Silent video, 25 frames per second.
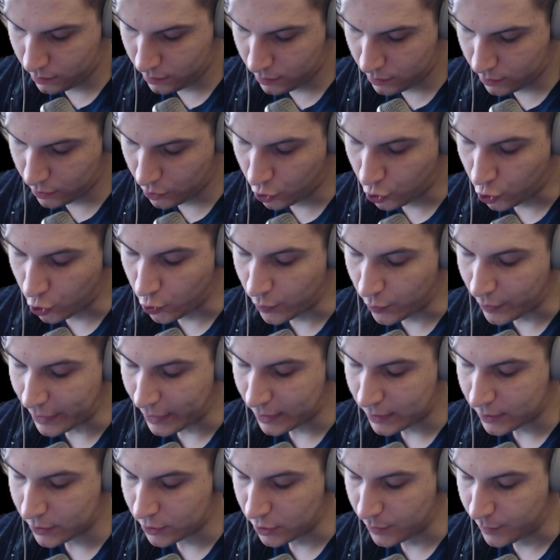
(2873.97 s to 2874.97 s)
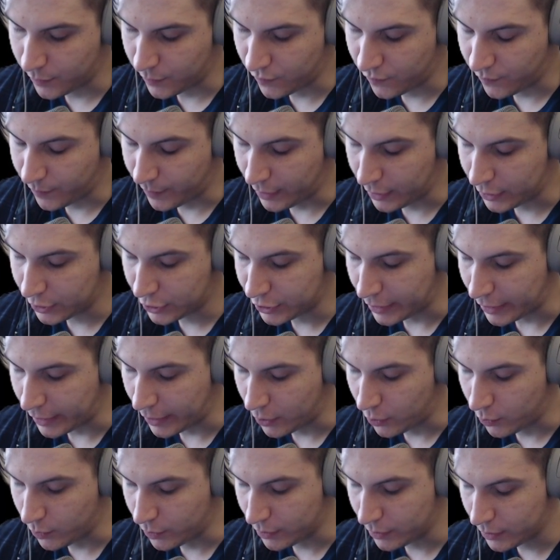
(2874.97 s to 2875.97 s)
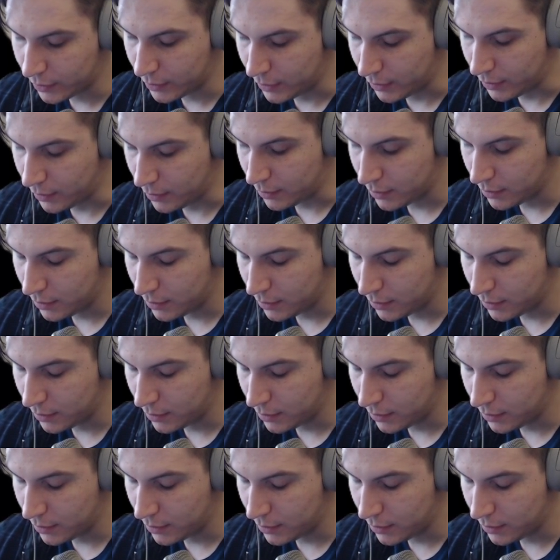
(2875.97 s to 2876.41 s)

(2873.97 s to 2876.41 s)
correct some of my shadowing here.